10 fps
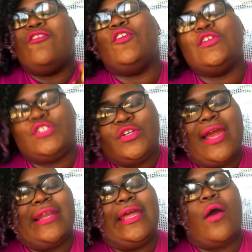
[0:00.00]
At first
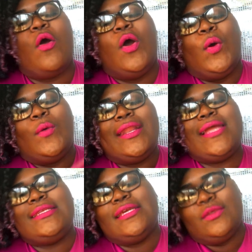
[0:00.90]
try now, when
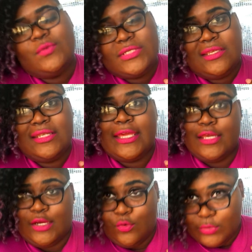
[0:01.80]
I did use it, the
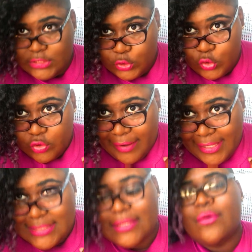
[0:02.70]
hair was a little
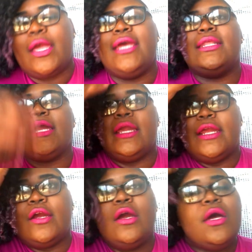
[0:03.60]
crazy, okay? The
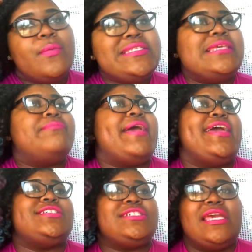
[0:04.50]
hair was in
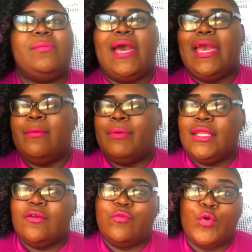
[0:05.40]
bad shape. I had
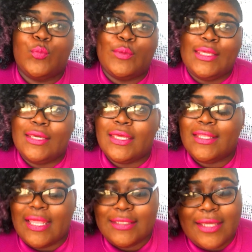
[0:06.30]
it for a week
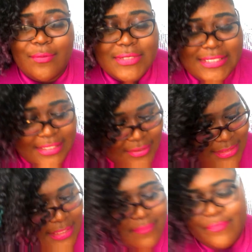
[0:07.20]
and I think I was sick or
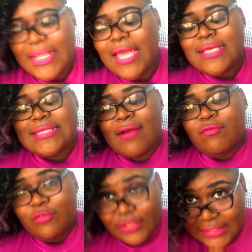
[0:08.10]
something. So I
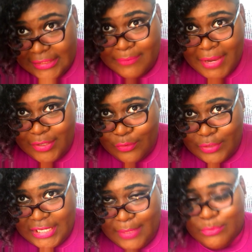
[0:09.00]
really needed my girl
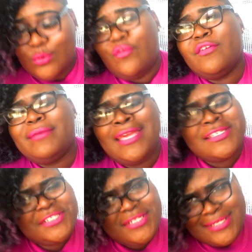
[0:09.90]
to come through for me
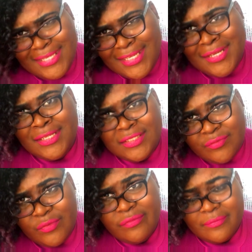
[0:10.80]
and she didn't
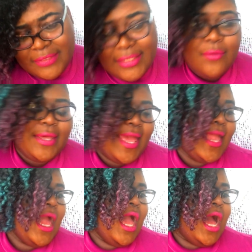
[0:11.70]
deliver for me, okay?
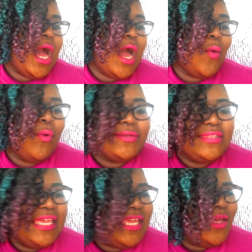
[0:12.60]
Uh, one
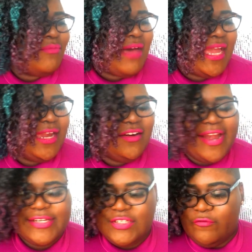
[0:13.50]
thing, my hair
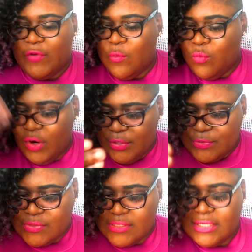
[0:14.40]
actually felt
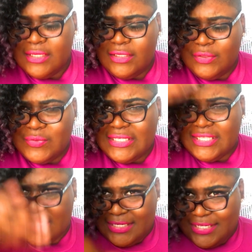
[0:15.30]
worse using
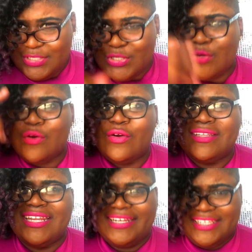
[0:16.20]
the conditioner
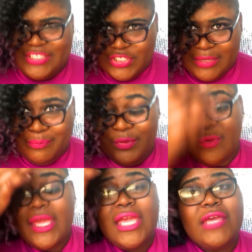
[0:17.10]
than it did the shampoo.
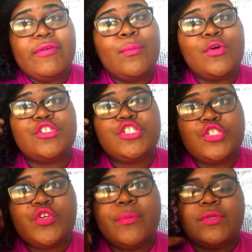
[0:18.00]
It felt more
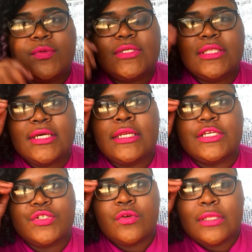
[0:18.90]
stripped using the
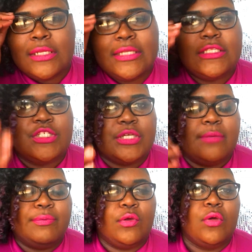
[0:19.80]
conditioner than it did the
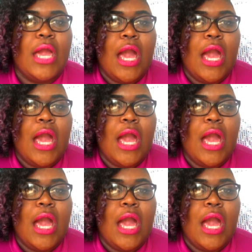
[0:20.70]
shampoo.